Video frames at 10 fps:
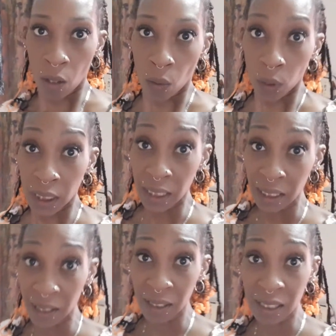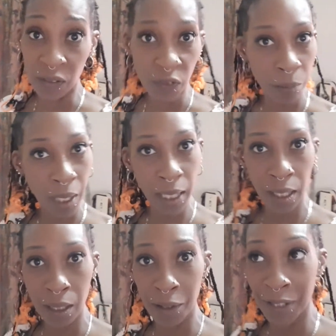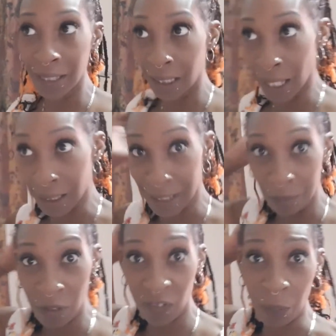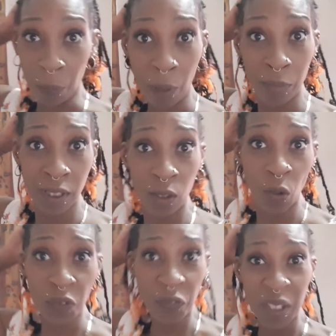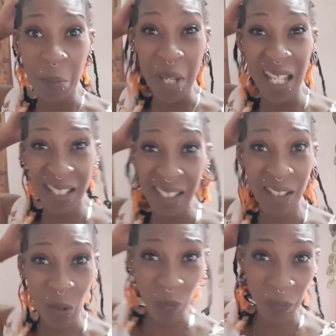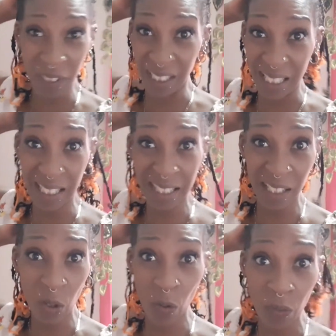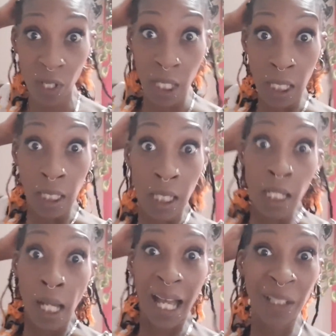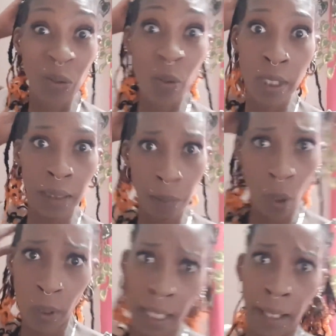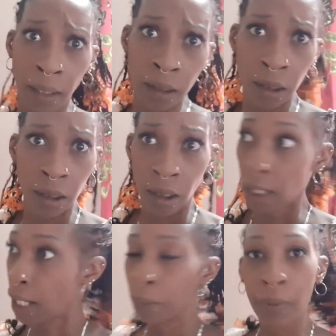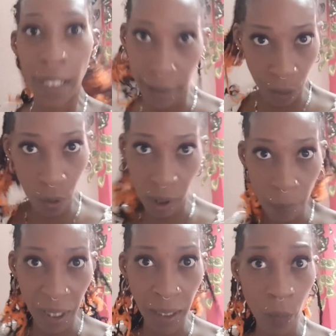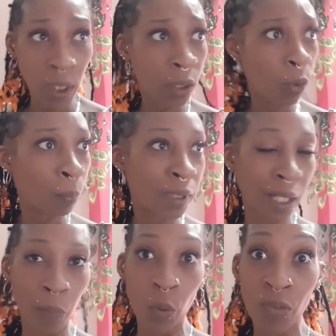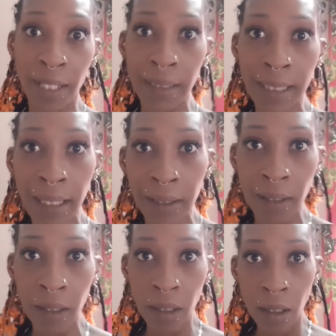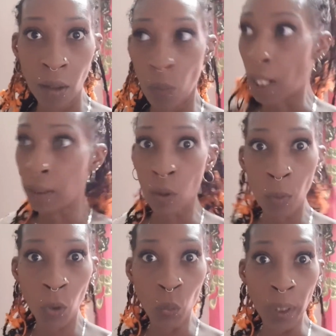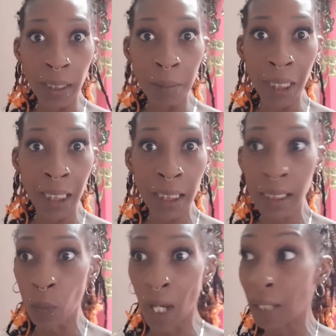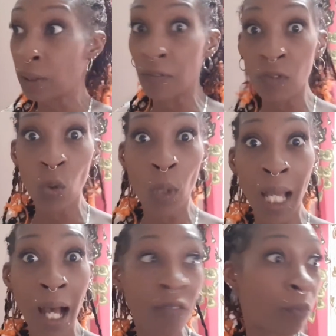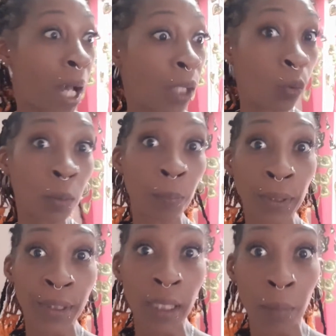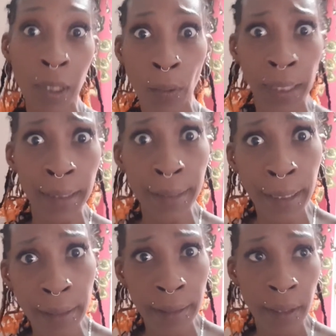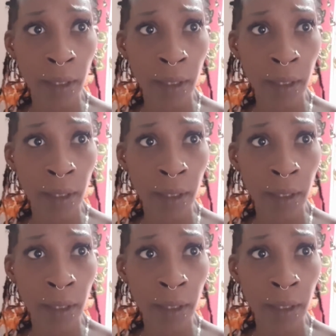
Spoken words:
Well, he done teeth in my head already, asking me if the pump turn off, if the main turn off, if the disc turn off. I don't know nothing about that. And Brianna know nothing about that. We know, we renting. Why know about where the main is? I don't even know where half my own personal belongings is.